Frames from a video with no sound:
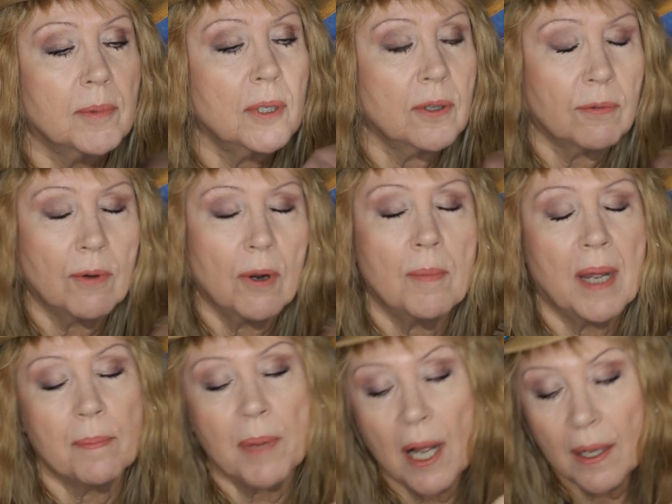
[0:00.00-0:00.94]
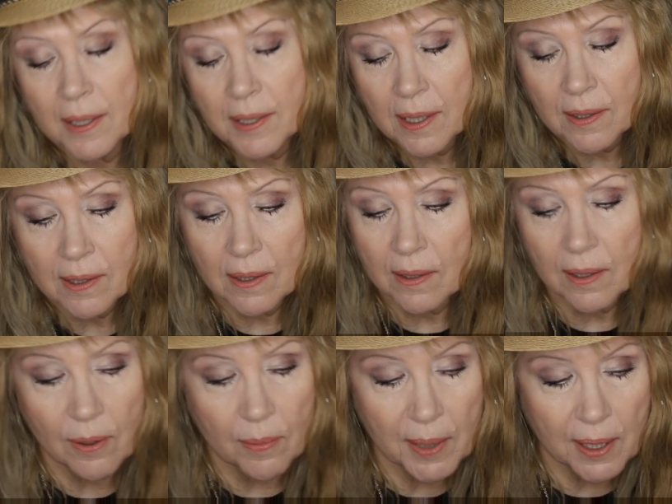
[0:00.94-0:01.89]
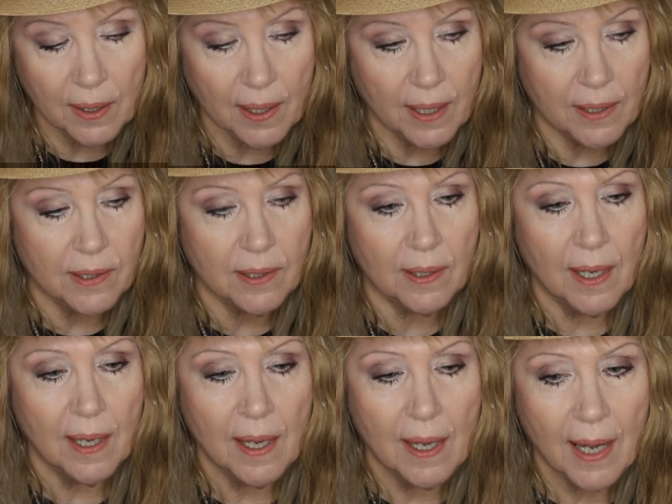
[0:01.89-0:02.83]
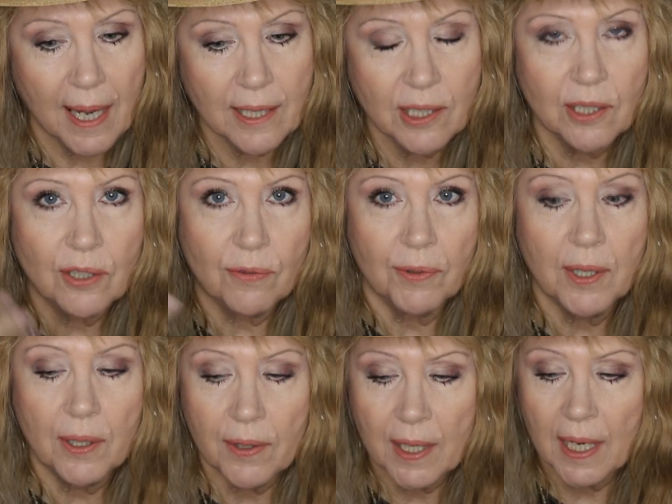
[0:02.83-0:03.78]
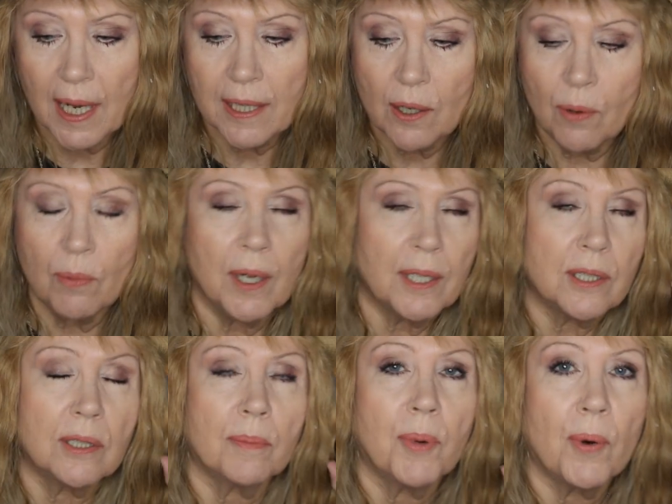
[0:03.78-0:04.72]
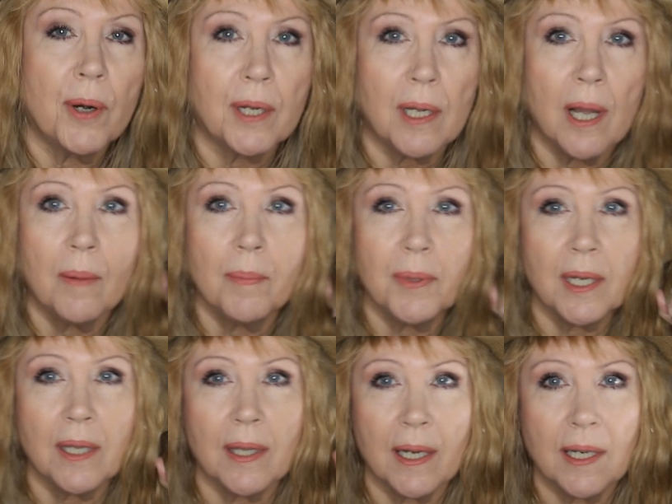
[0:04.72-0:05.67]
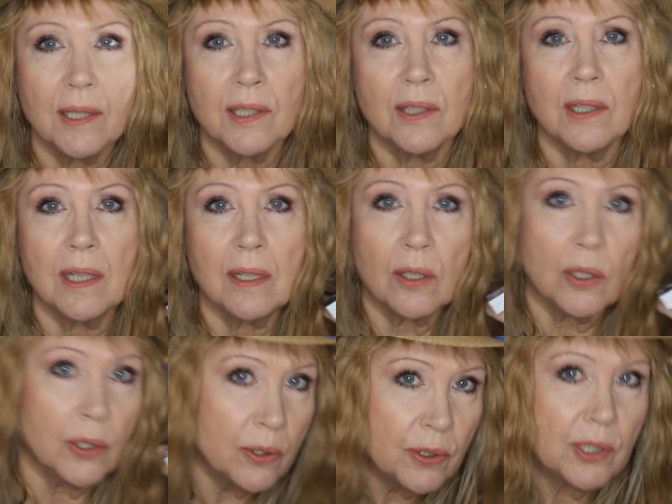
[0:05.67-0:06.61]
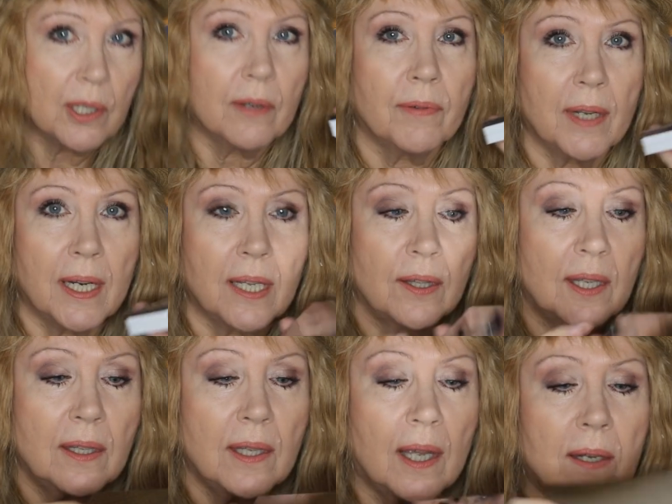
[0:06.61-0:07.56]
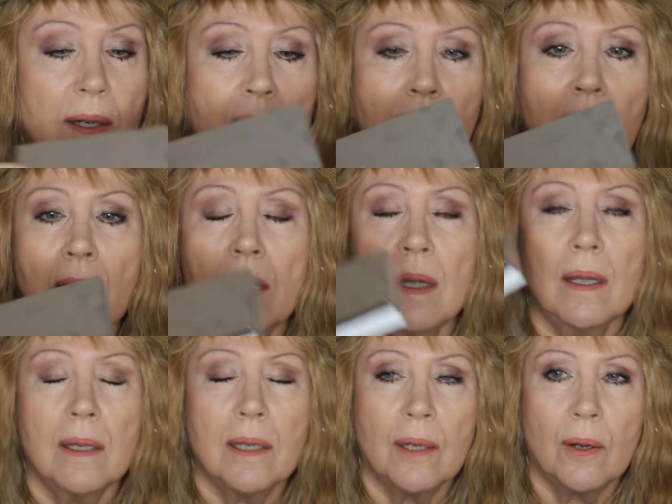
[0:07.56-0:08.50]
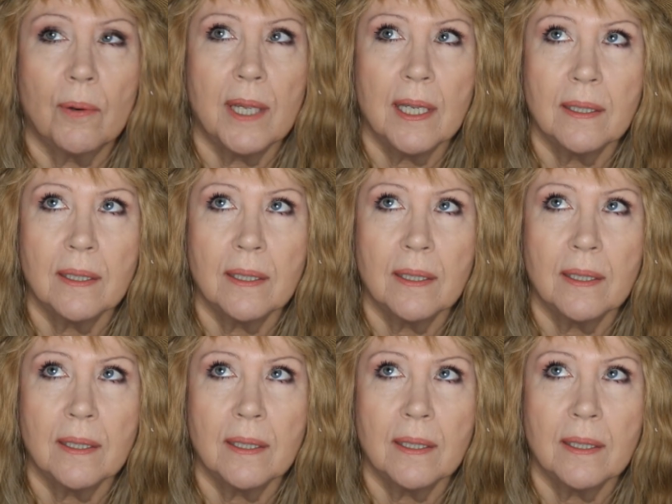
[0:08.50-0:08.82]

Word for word: I'm going to throw my politics in here because I just feel that I don't want to support a company that isn't inclusive. And I think that, you know,